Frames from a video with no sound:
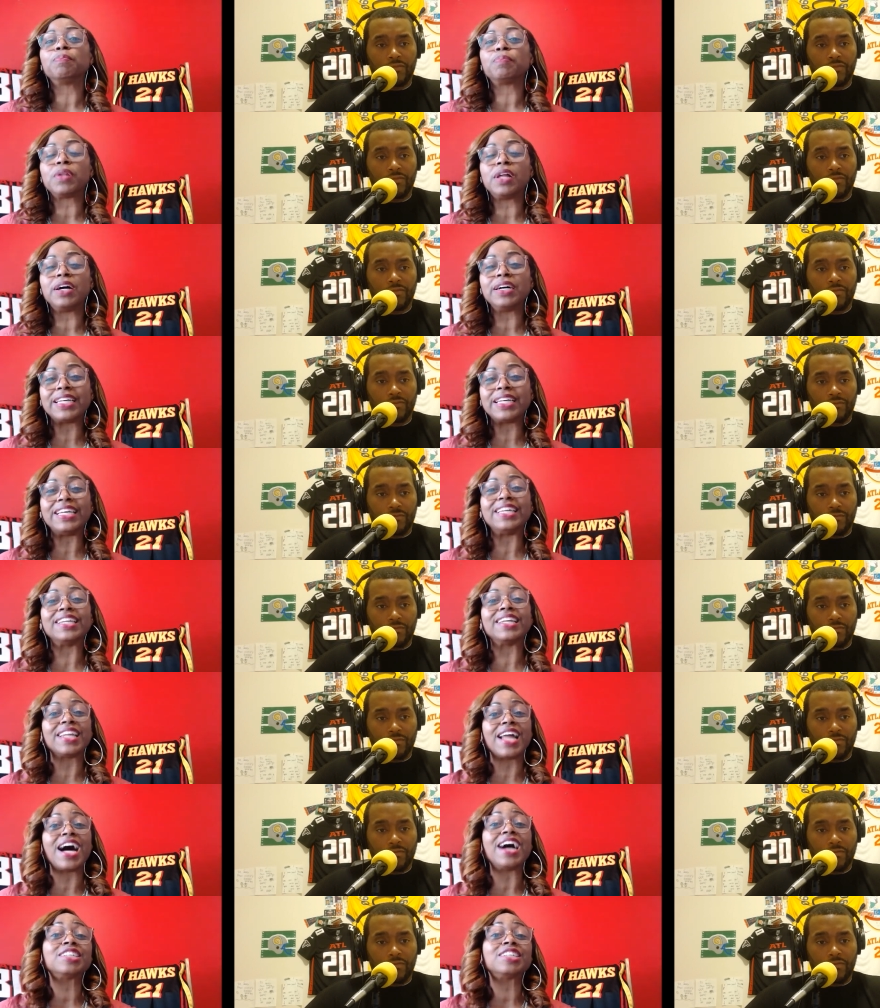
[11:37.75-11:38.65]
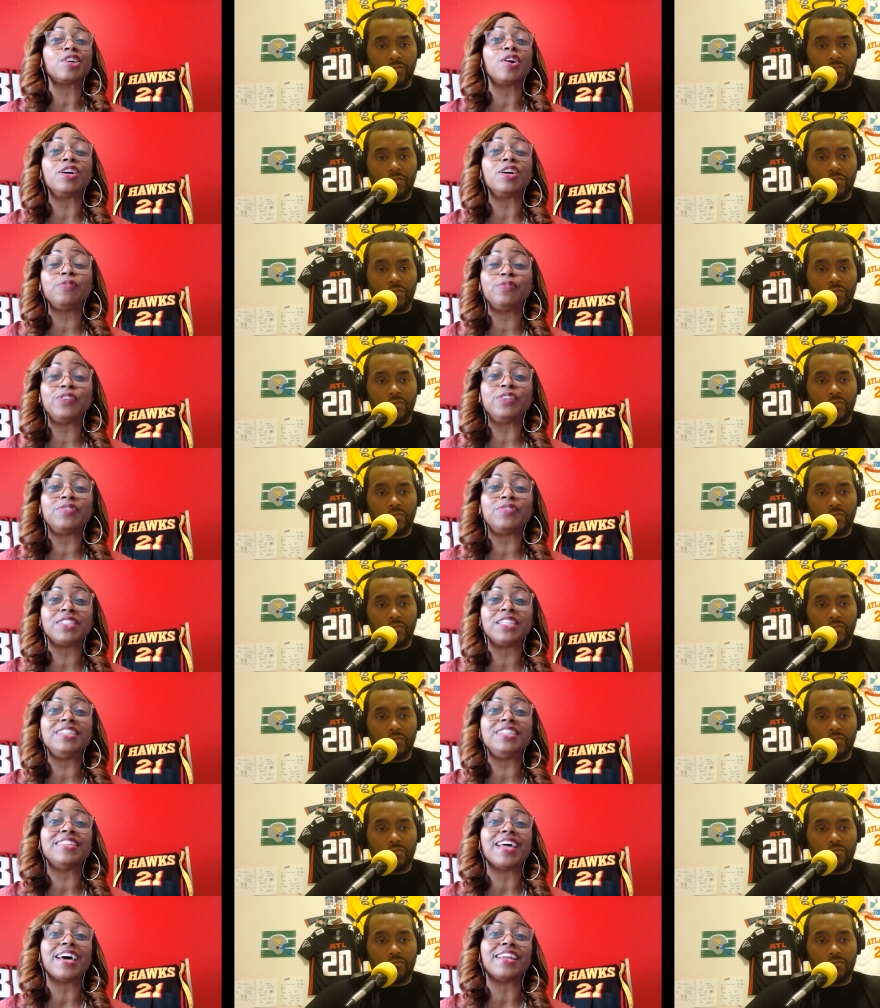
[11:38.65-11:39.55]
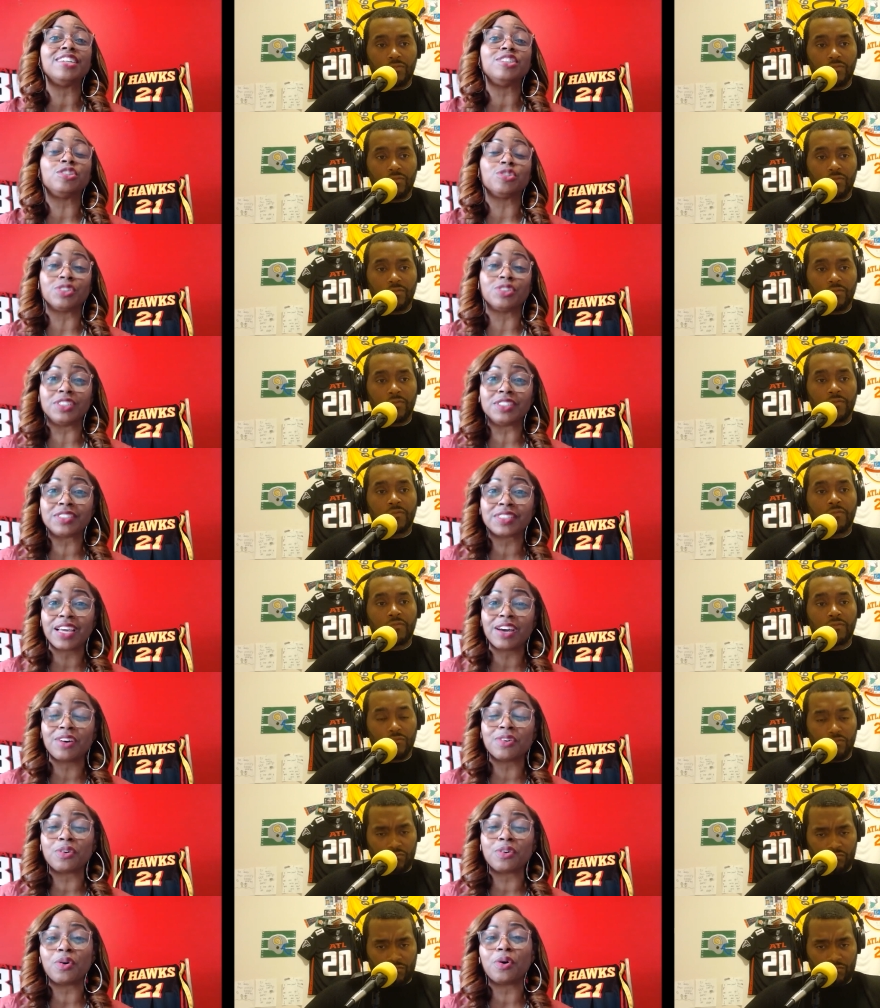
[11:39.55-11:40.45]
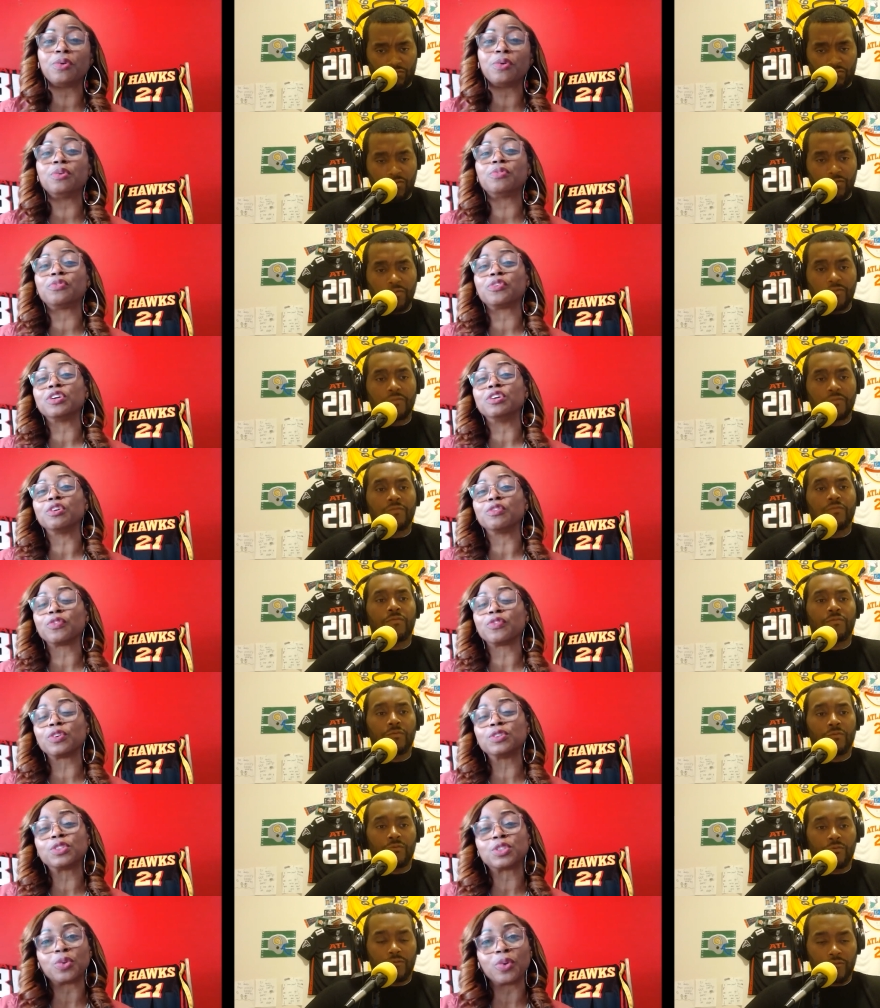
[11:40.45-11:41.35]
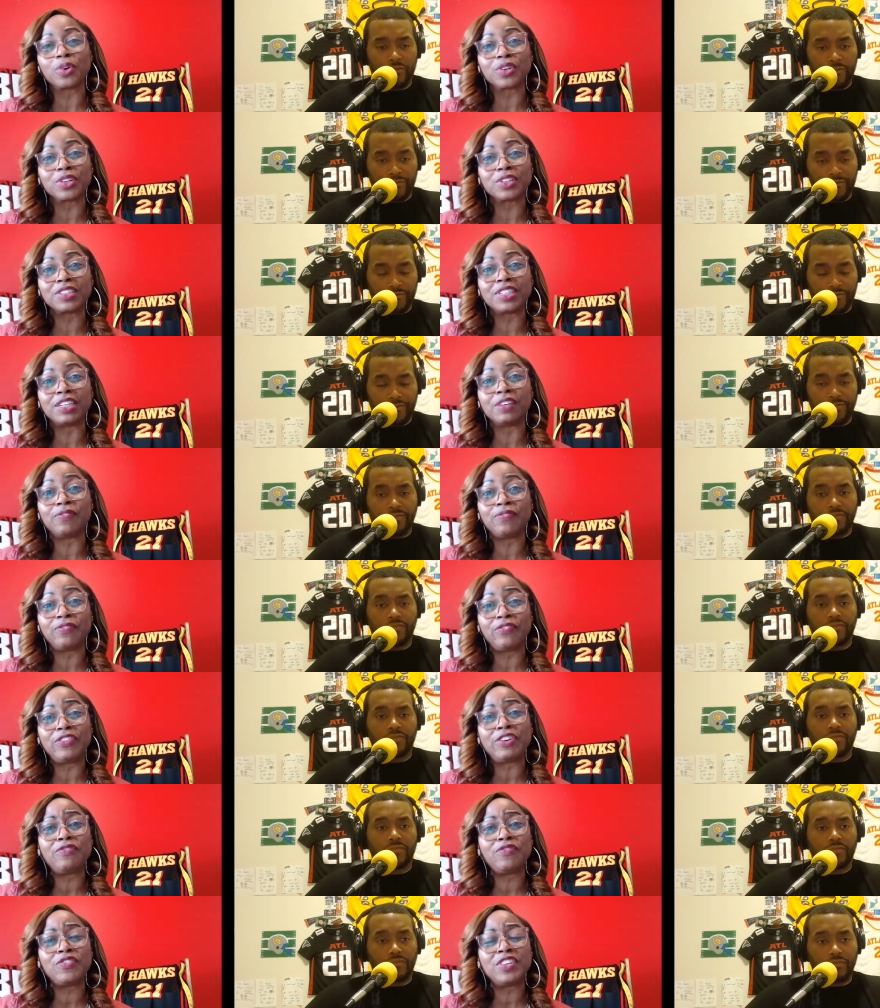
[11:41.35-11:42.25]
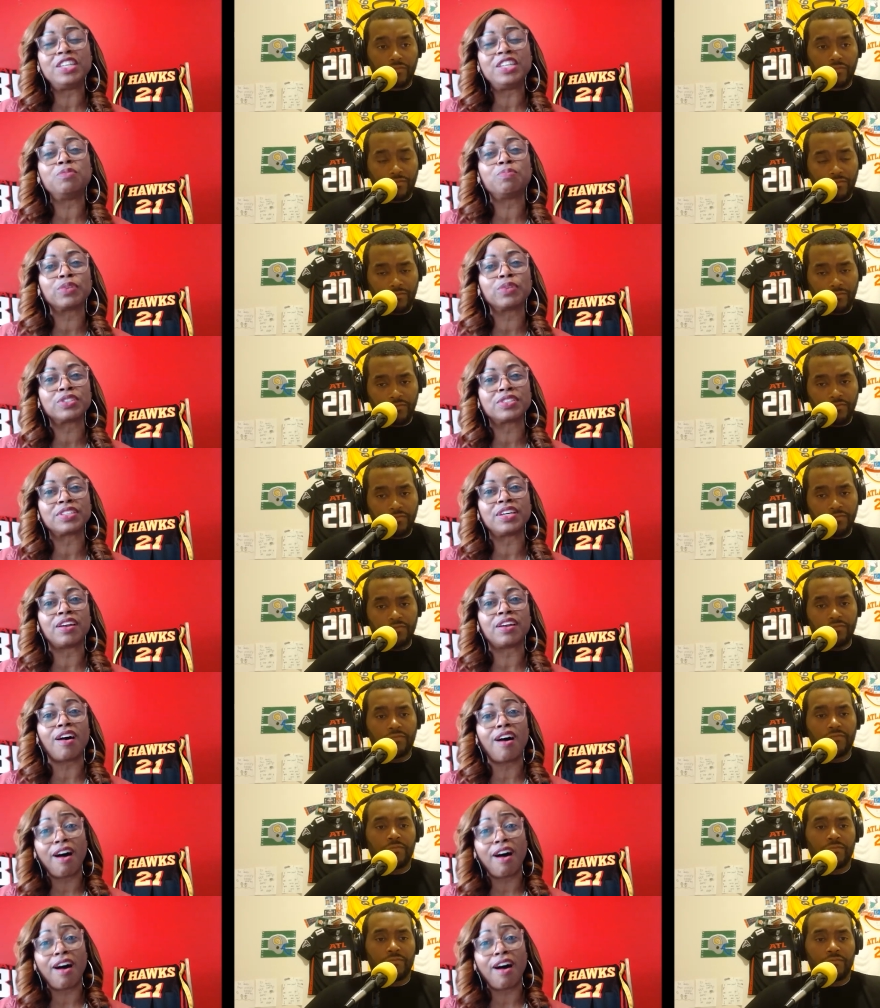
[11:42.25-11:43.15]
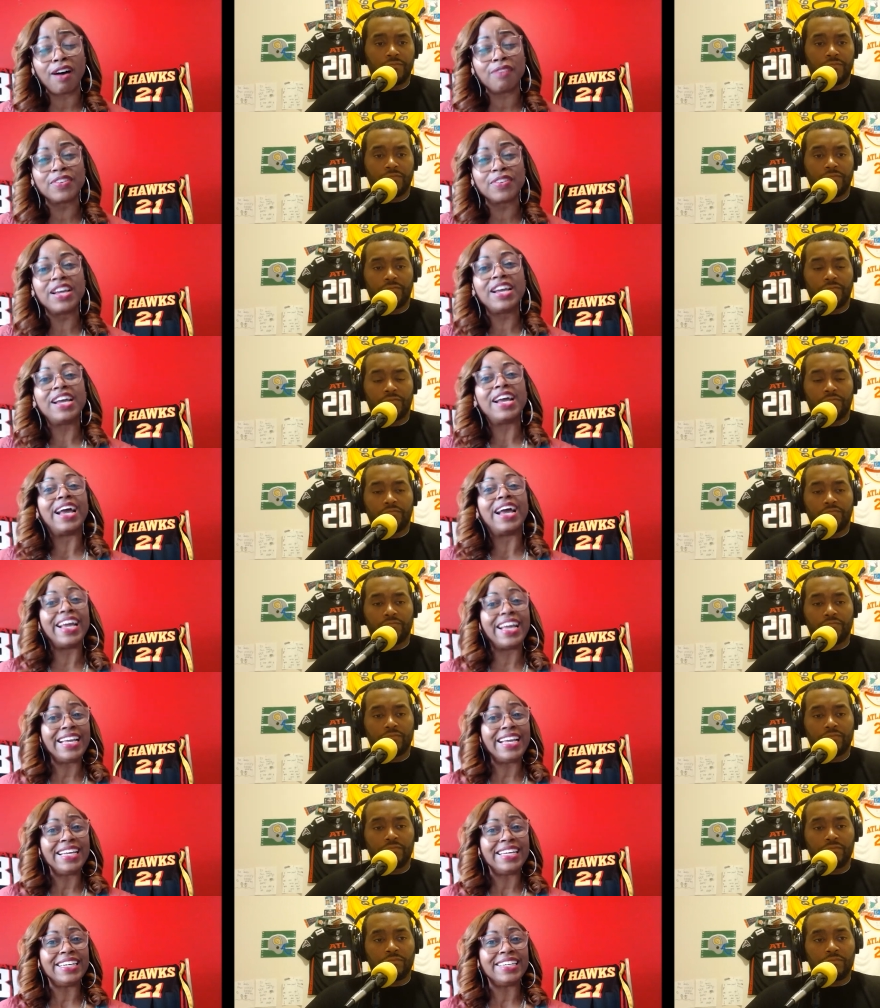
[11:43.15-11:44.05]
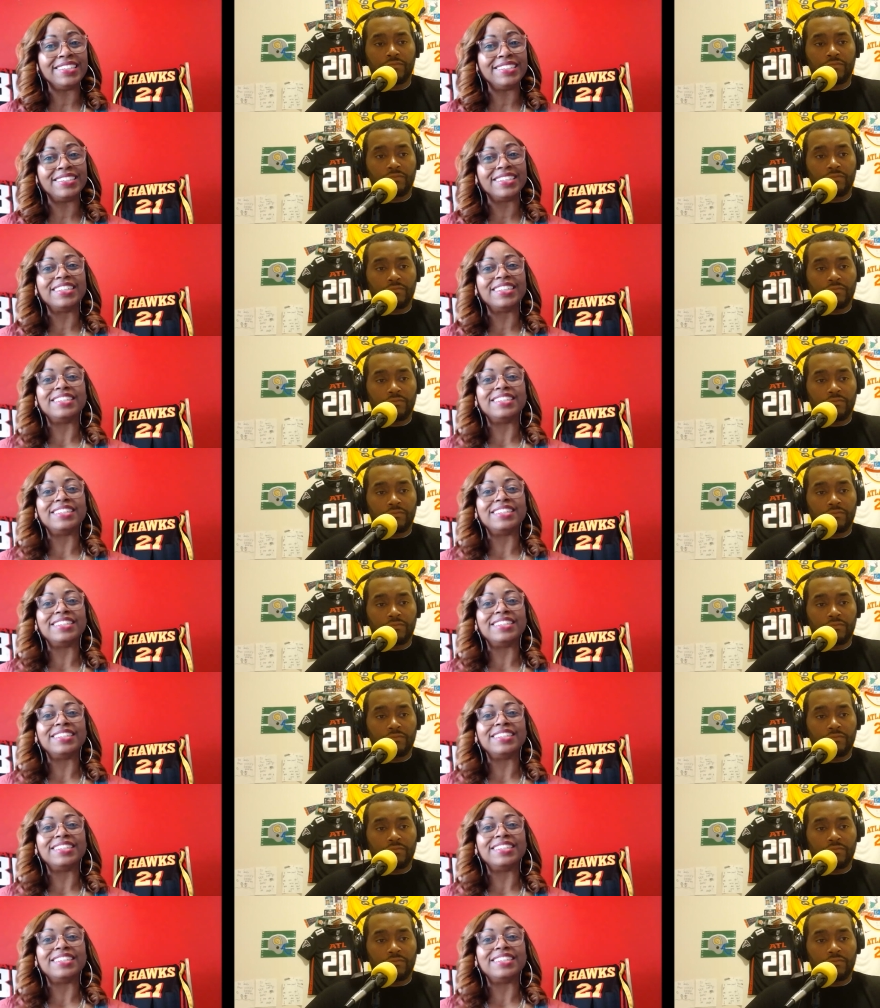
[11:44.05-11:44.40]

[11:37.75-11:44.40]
Speaker 1: Plug in Locked On 15. That is your discount code for your first order to get 15% off. And